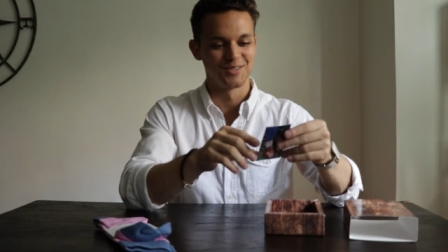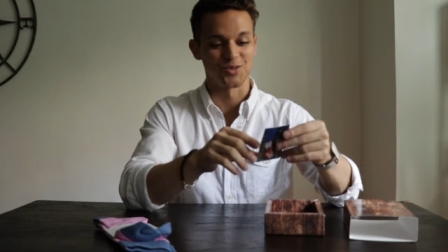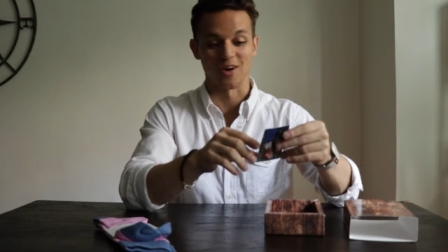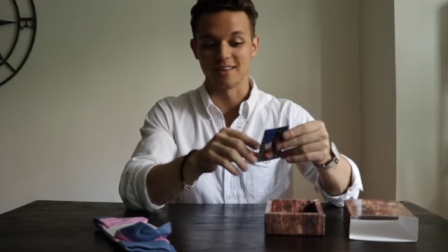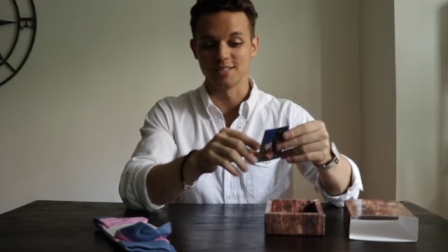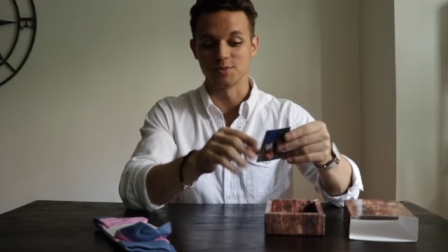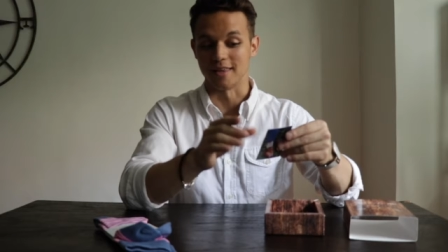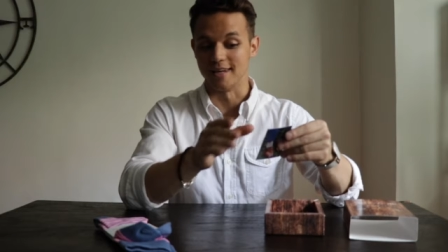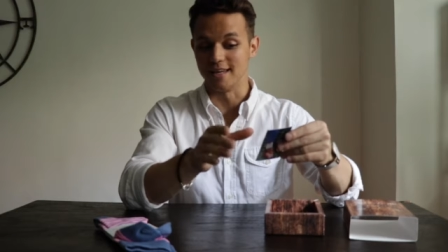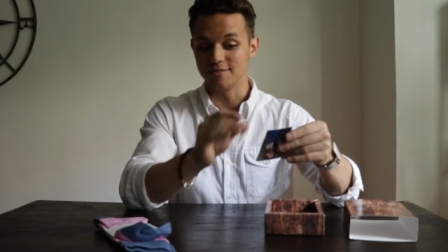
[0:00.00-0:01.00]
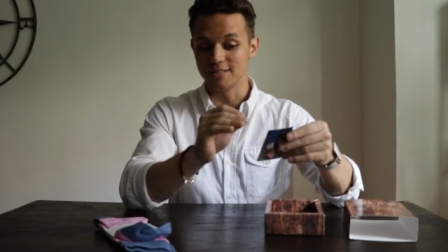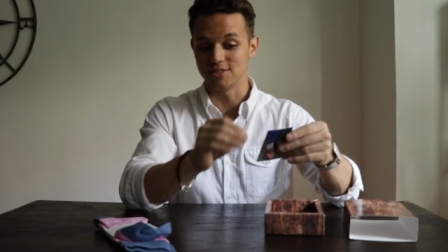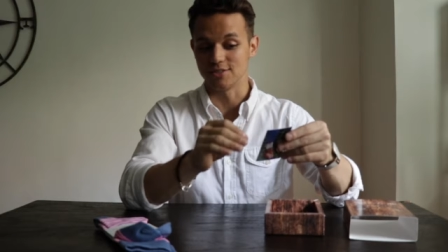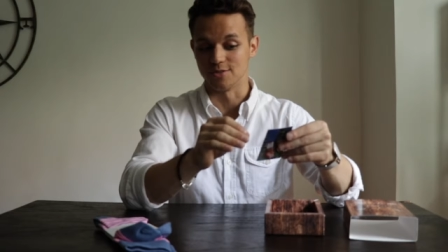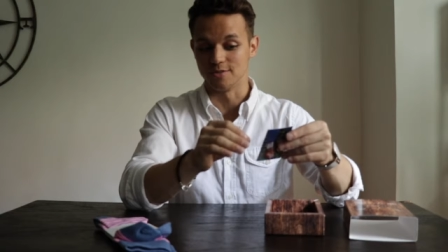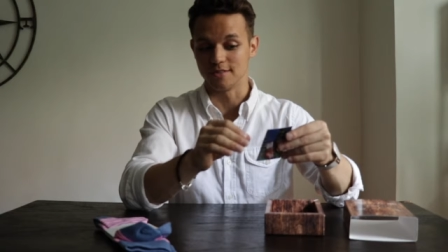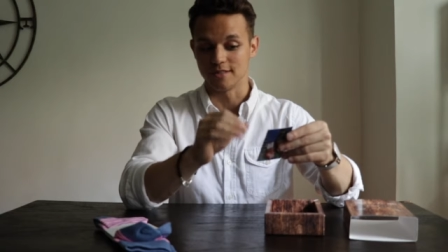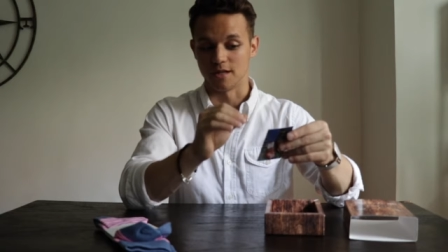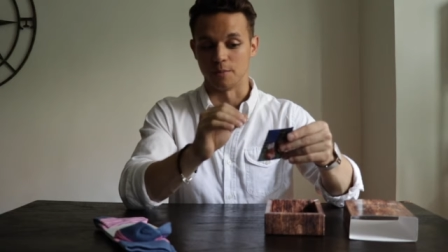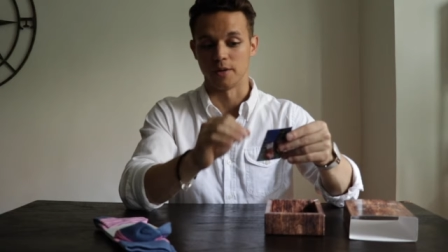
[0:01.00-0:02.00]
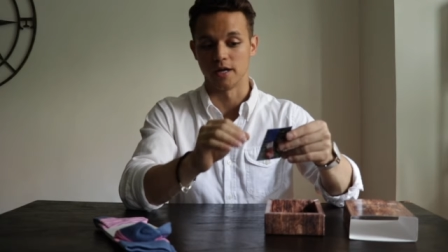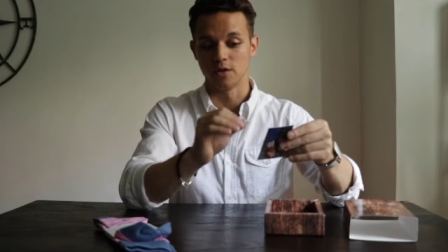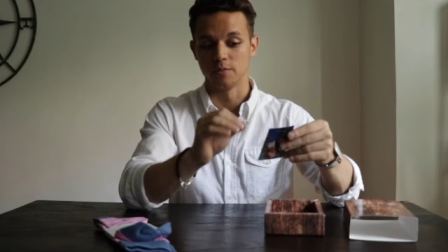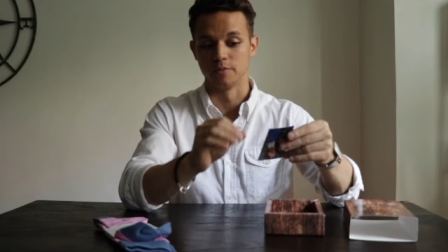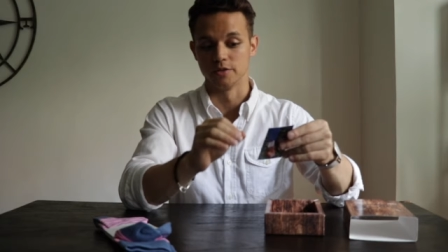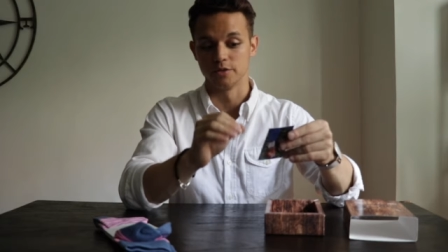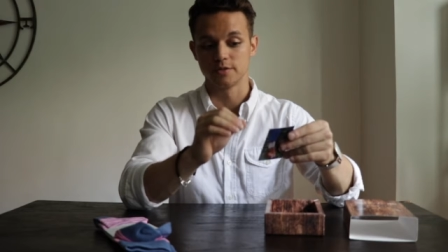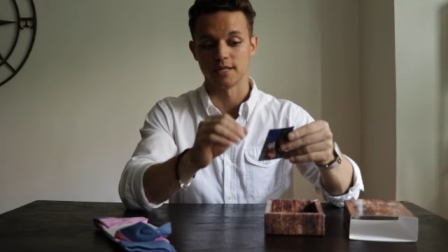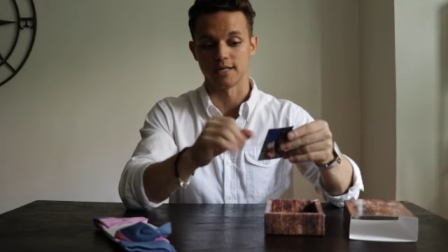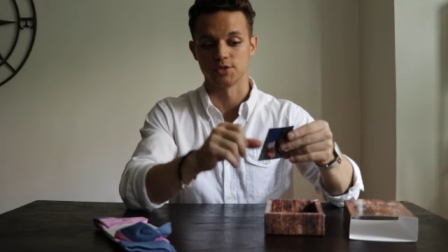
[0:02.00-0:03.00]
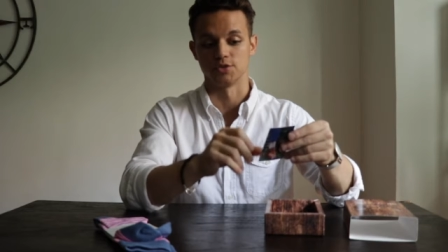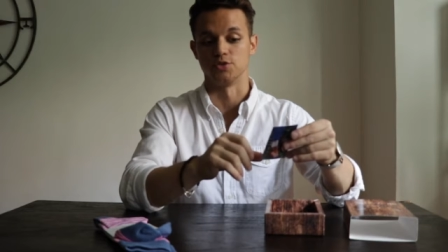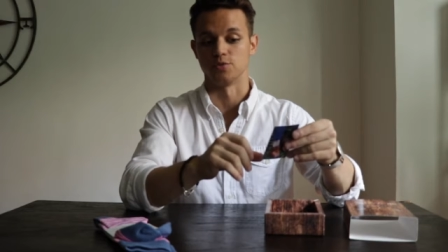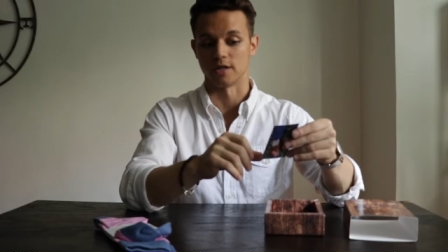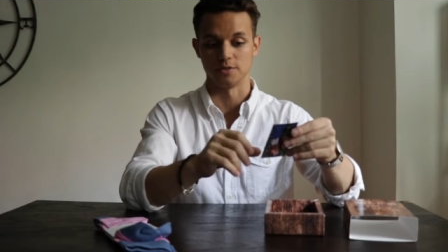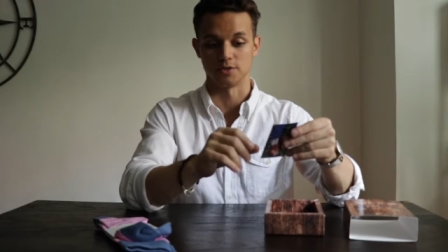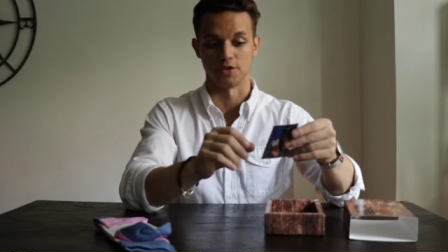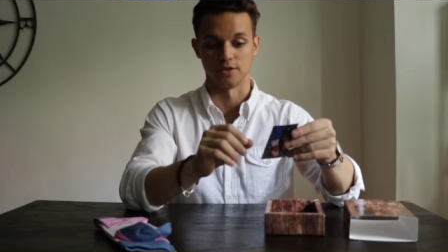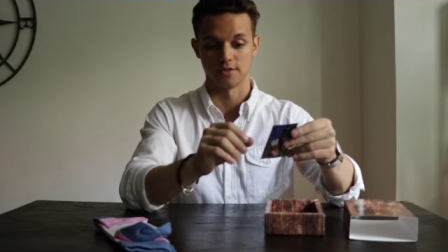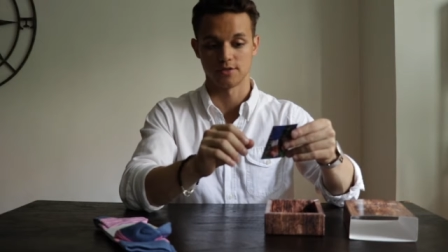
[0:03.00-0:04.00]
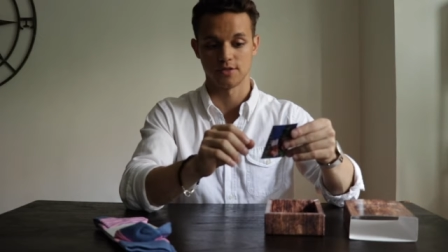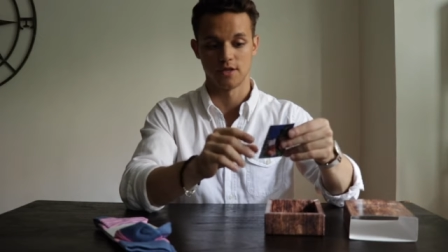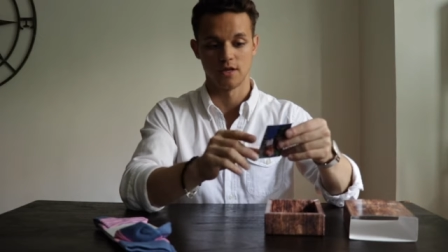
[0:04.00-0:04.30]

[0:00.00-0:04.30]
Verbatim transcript: "Try these with a navy suit, a pale blue textured dress shirt,